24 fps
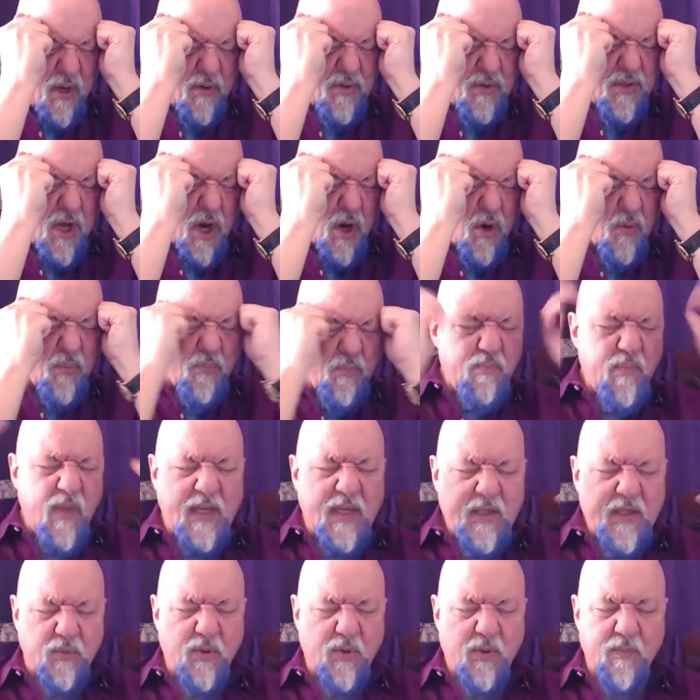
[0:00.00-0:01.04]
Don't
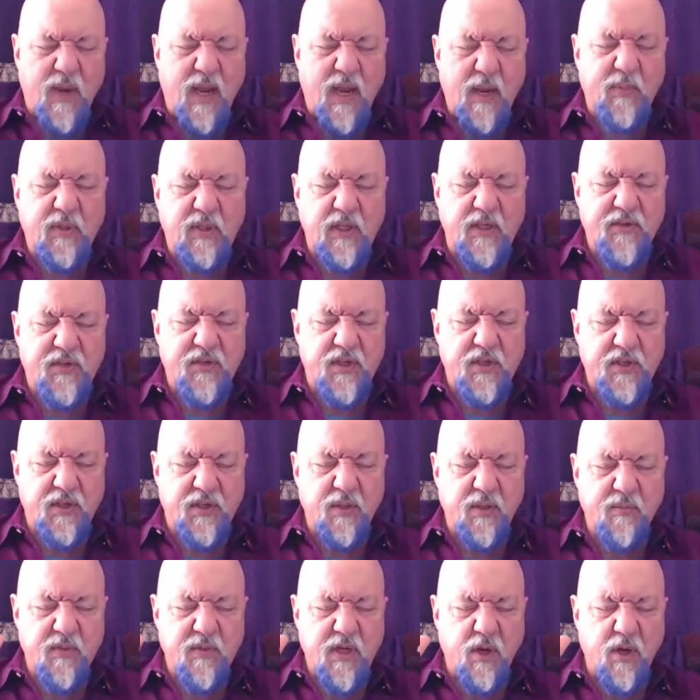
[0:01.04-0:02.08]
mess with my belief
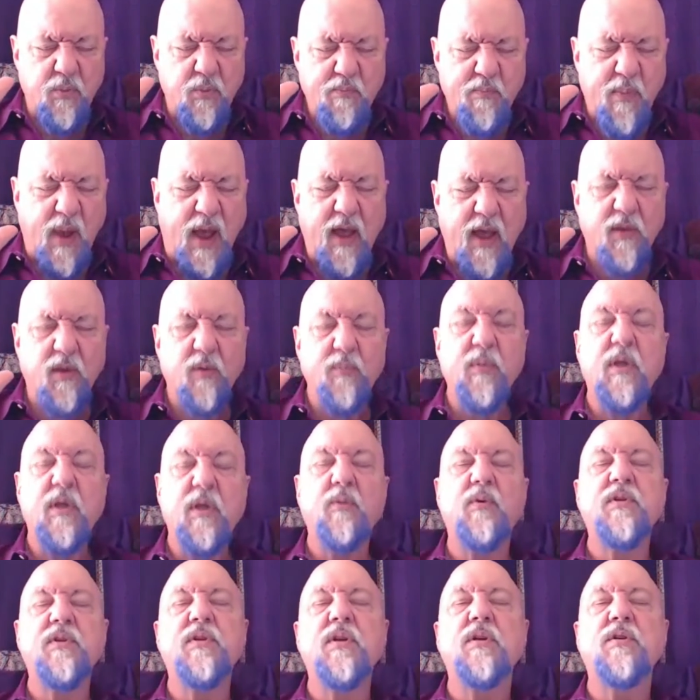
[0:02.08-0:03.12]
system. Don't bother me
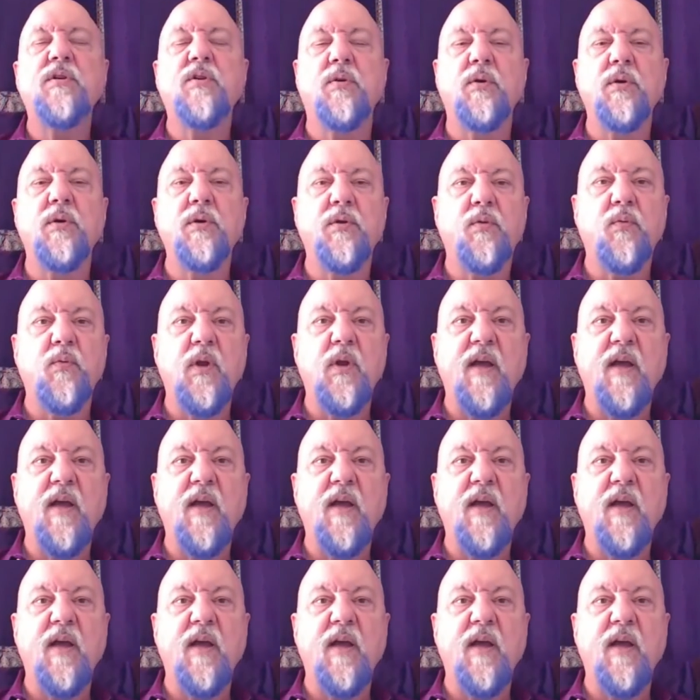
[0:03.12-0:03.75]
with the truth when I've